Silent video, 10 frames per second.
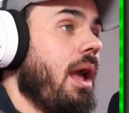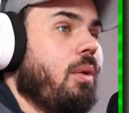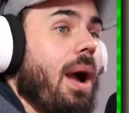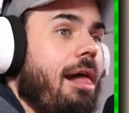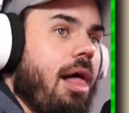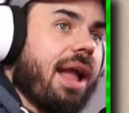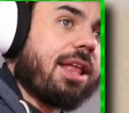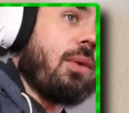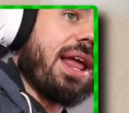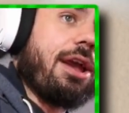well, I don't
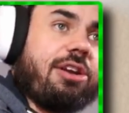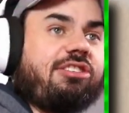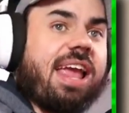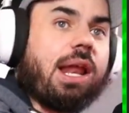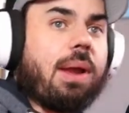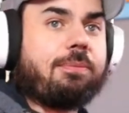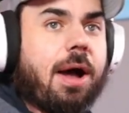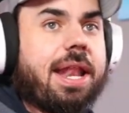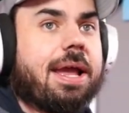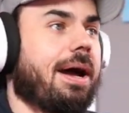want to hear you sing anyway,
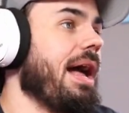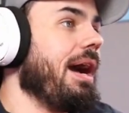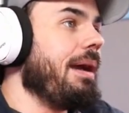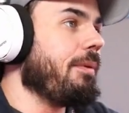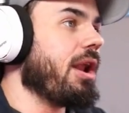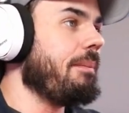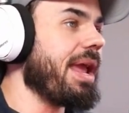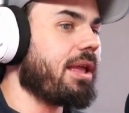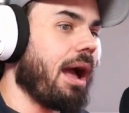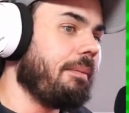bud.
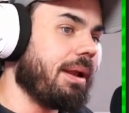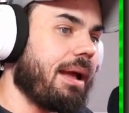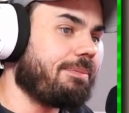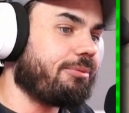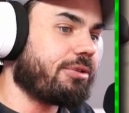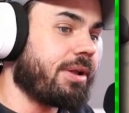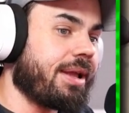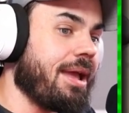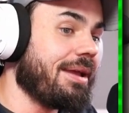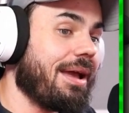I'm just gonna
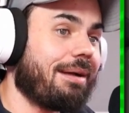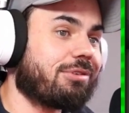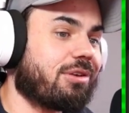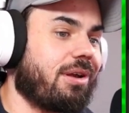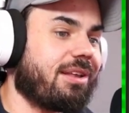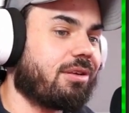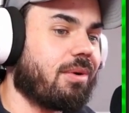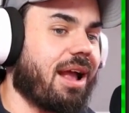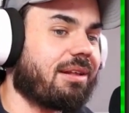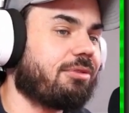get some,
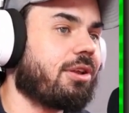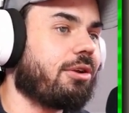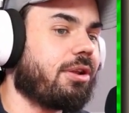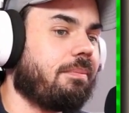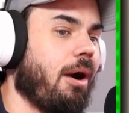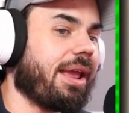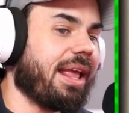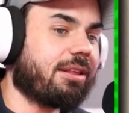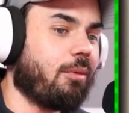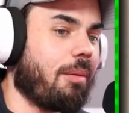guys, I'm just gonna go to the market and
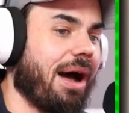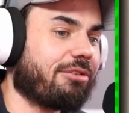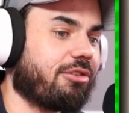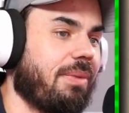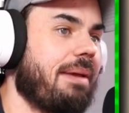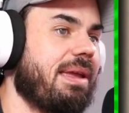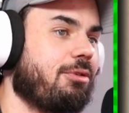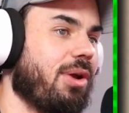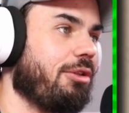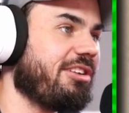get some more monsters. Maybe
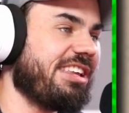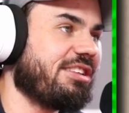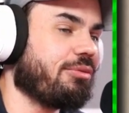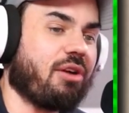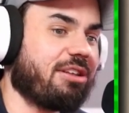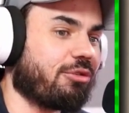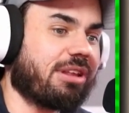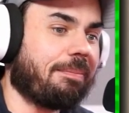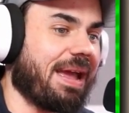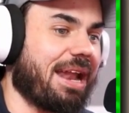Tweedle to see some friends or
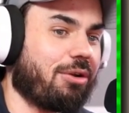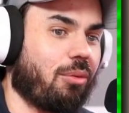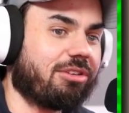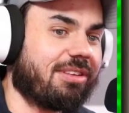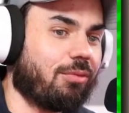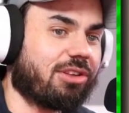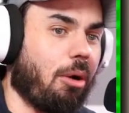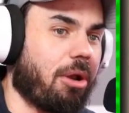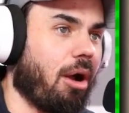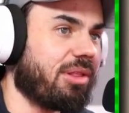something. I don't know what's
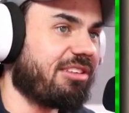going on with this